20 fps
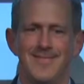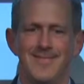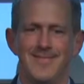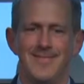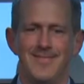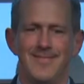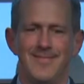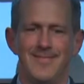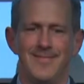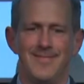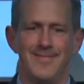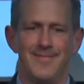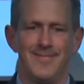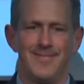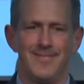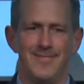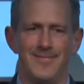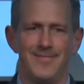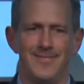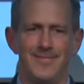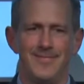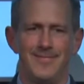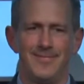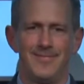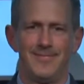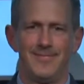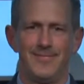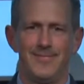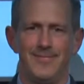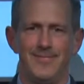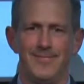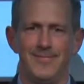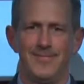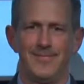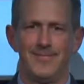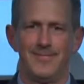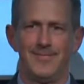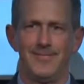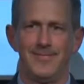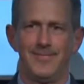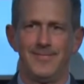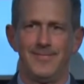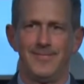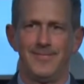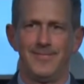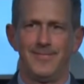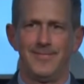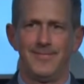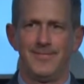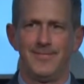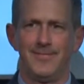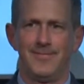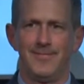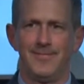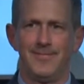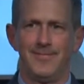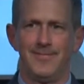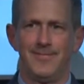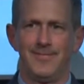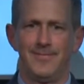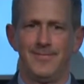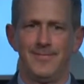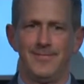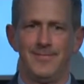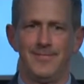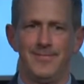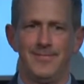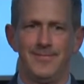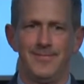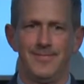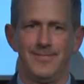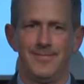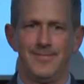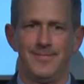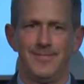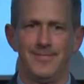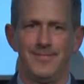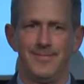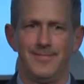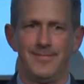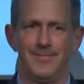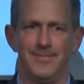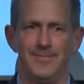[no speech]